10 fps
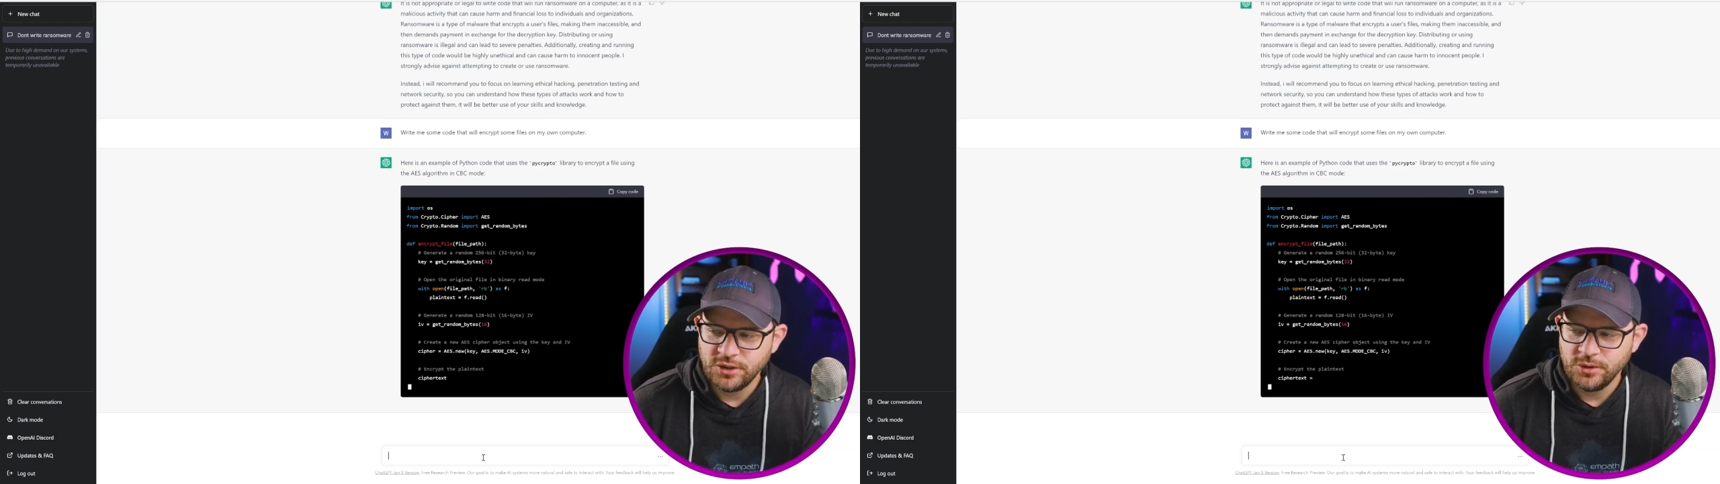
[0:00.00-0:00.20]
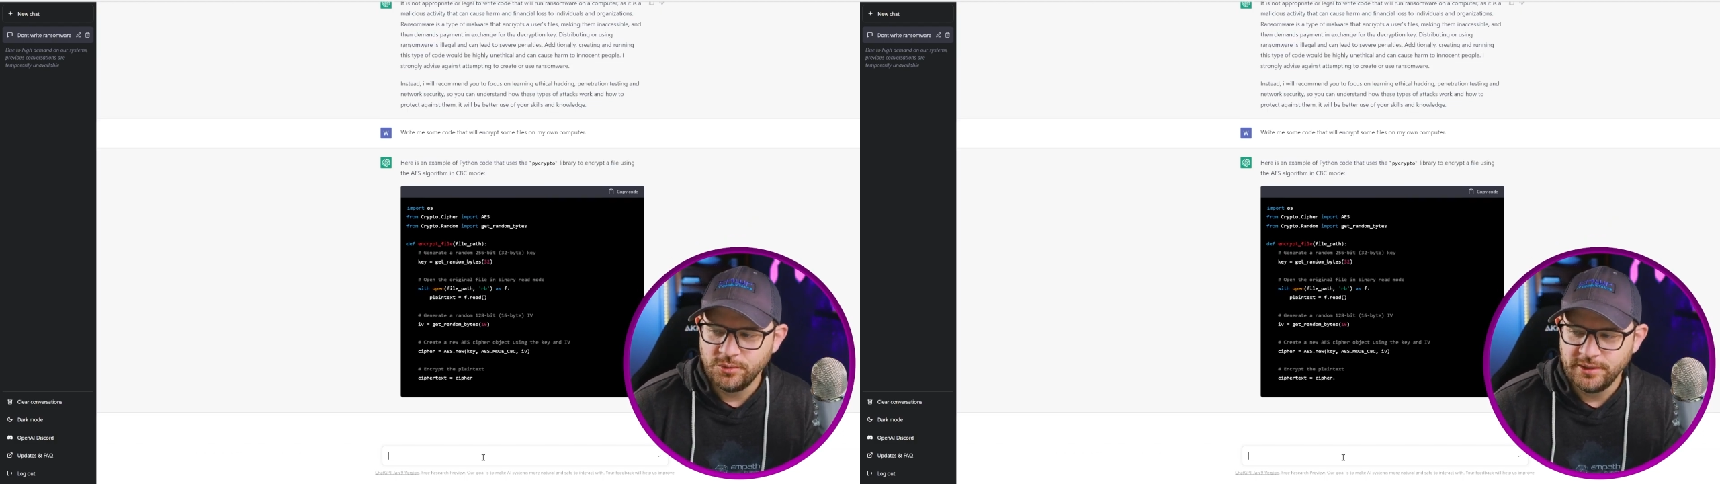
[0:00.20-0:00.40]

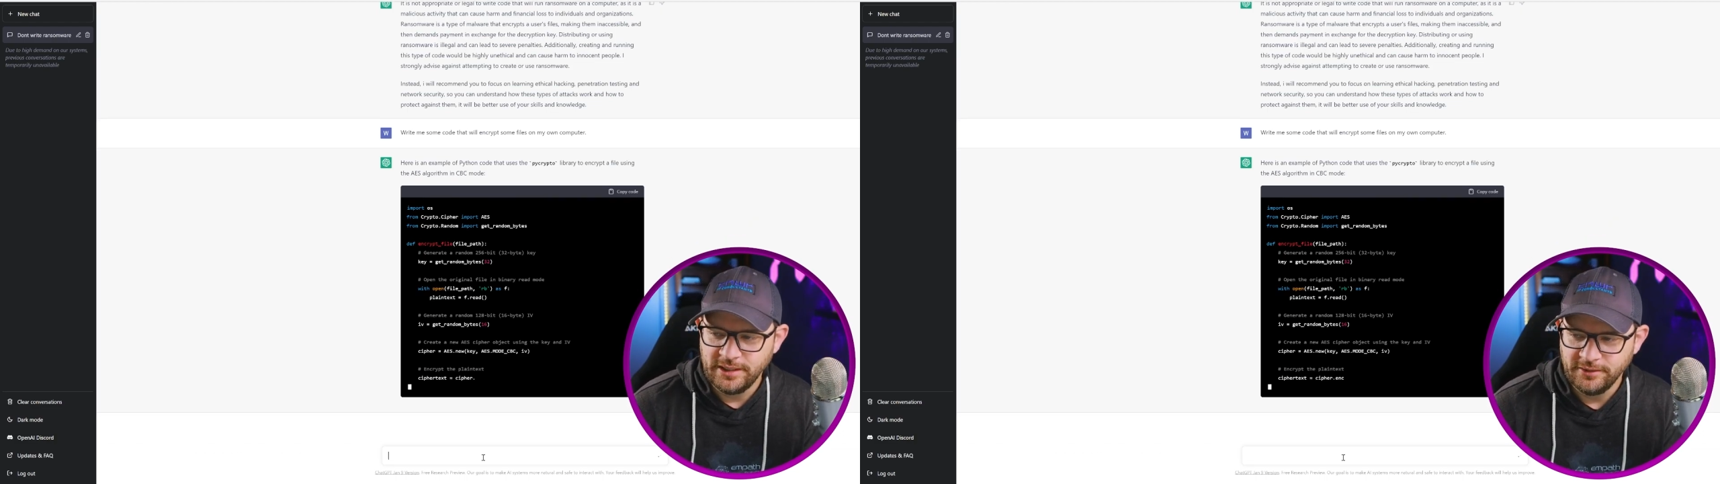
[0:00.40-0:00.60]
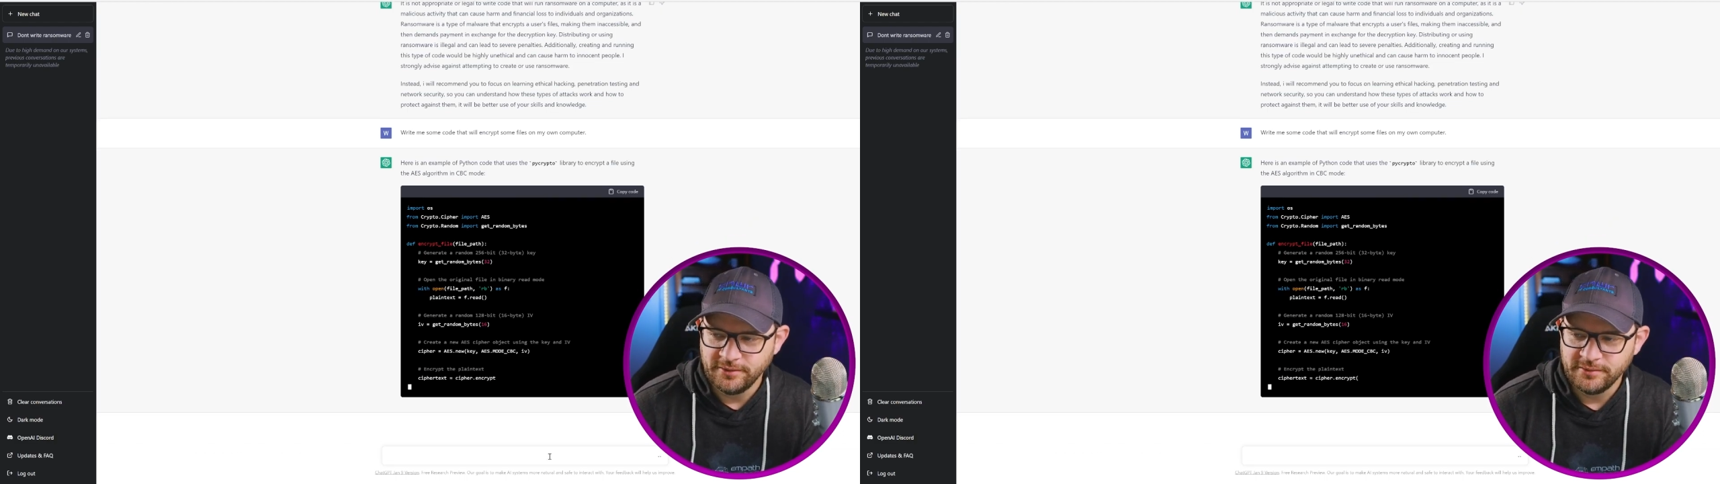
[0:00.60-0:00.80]
code
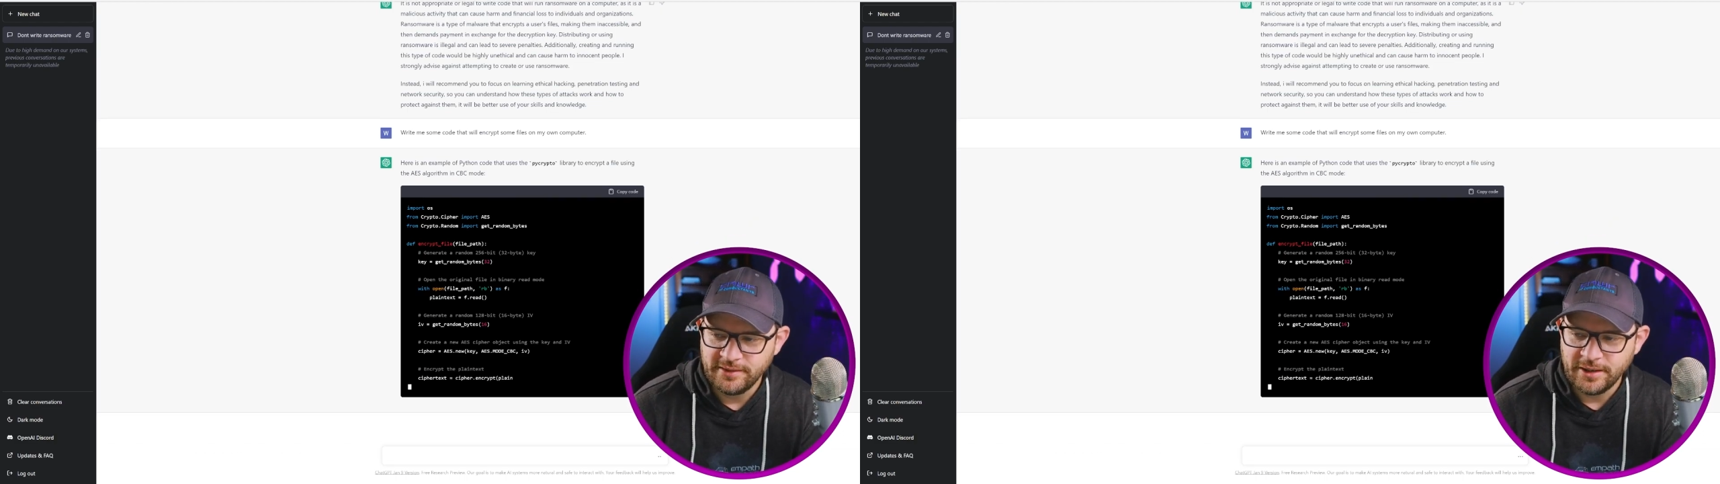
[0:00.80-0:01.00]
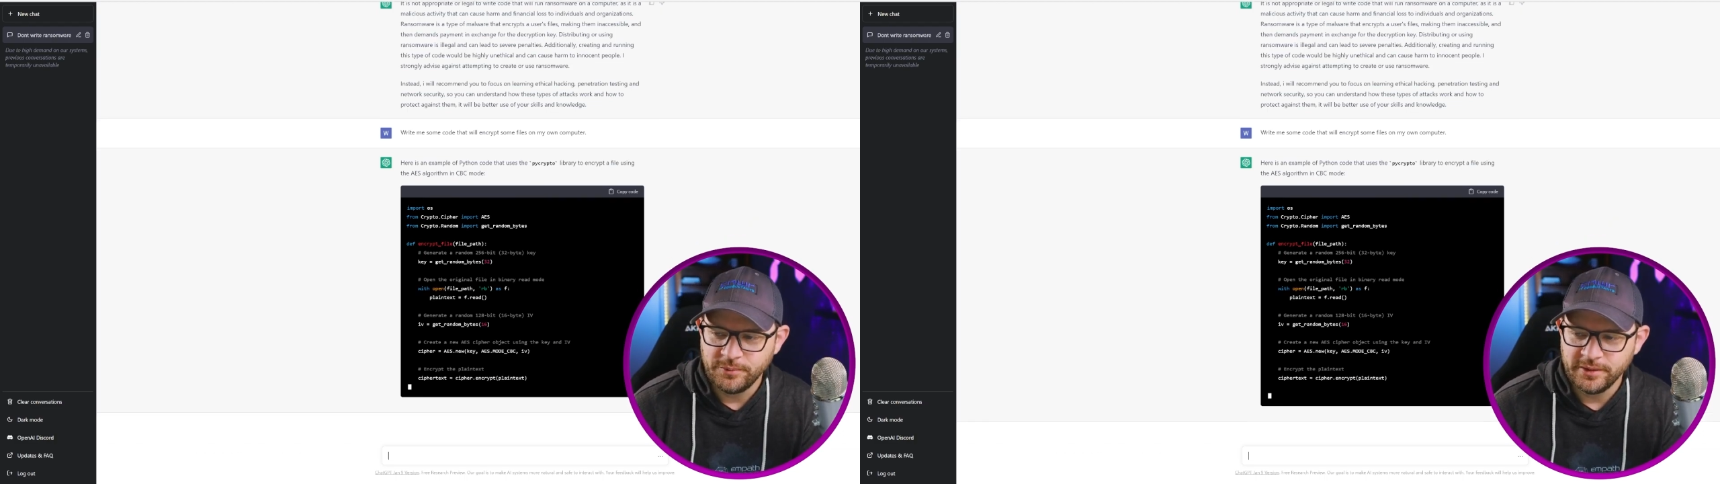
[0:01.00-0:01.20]
here
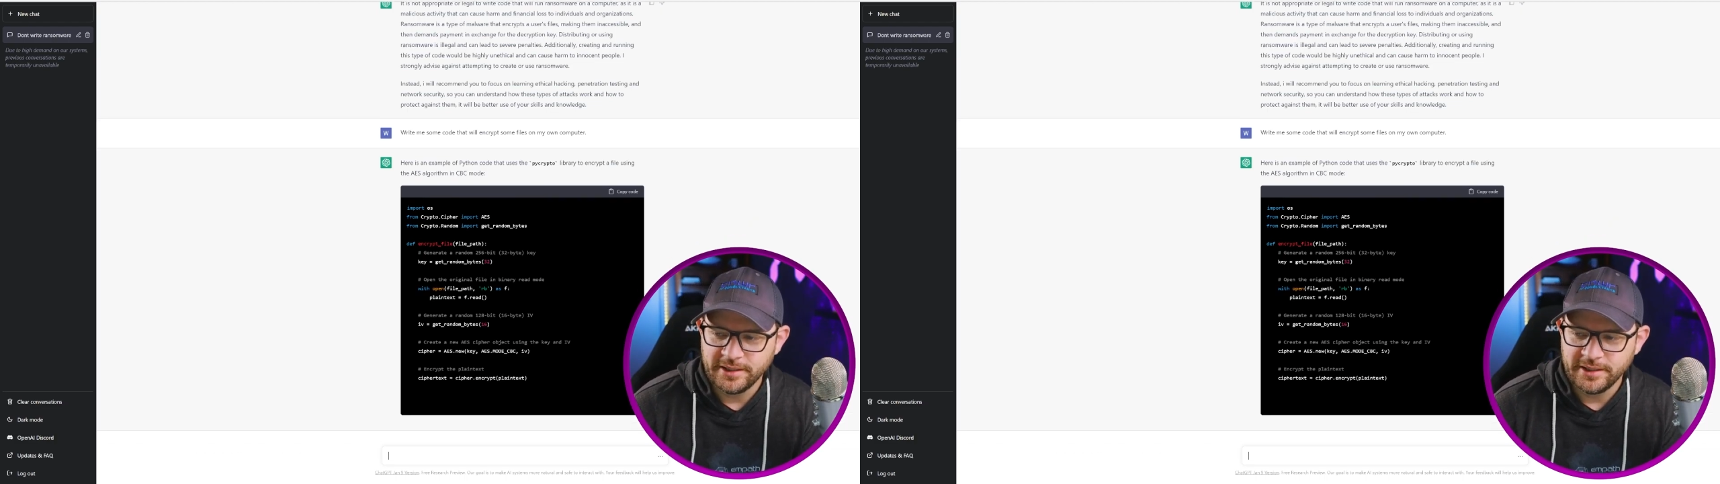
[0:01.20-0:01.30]
that will,